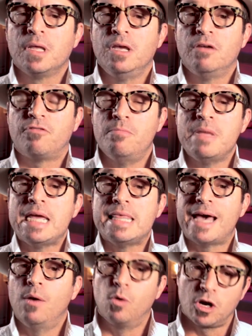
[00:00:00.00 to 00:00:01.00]
For me,
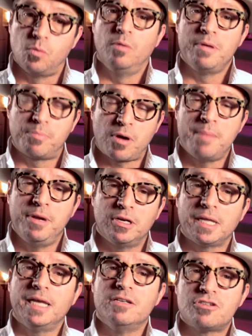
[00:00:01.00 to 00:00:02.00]
that work will be
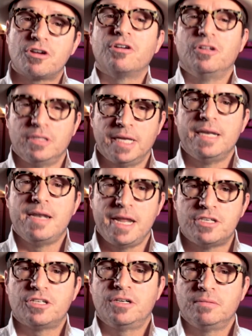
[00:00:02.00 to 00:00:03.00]
primarily internal in
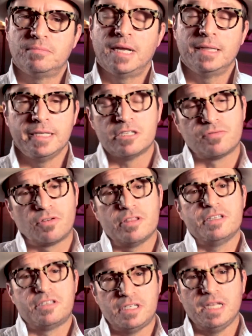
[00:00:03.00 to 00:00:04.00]
nature, at least for
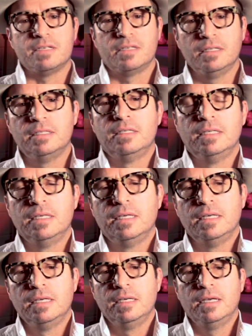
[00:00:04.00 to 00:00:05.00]
this season
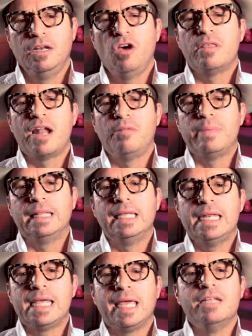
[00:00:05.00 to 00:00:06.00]
know that I'll be
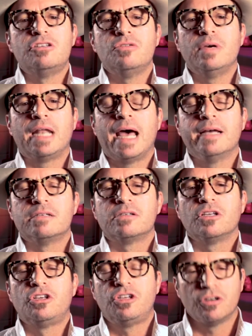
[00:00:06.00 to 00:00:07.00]
leaning into it as
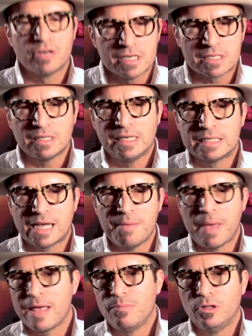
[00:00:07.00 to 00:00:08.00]
curiously as
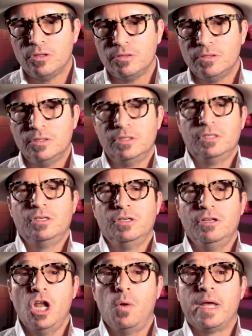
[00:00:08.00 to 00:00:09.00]
I'm able,
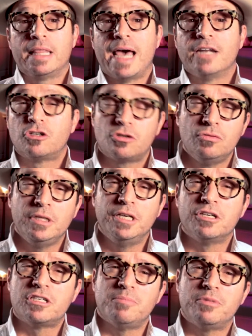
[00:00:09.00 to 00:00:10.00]
knowing that true
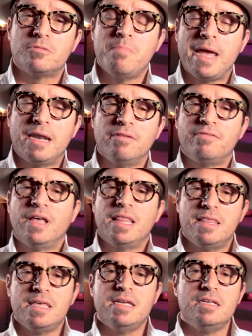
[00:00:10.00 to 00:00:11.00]
leadership is made of
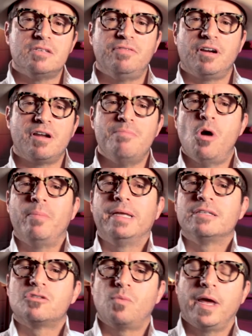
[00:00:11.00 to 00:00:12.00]
these very
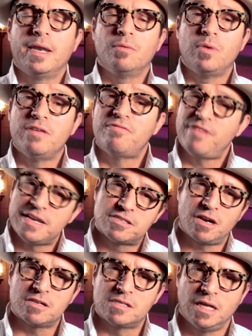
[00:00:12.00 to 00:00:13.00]
moments when we face
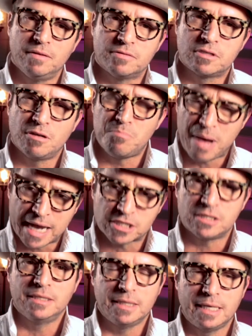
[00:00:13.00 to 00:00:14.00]
ourselves
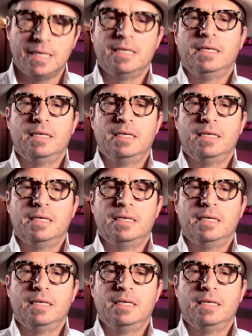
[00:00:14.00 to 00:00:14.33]
compassionately,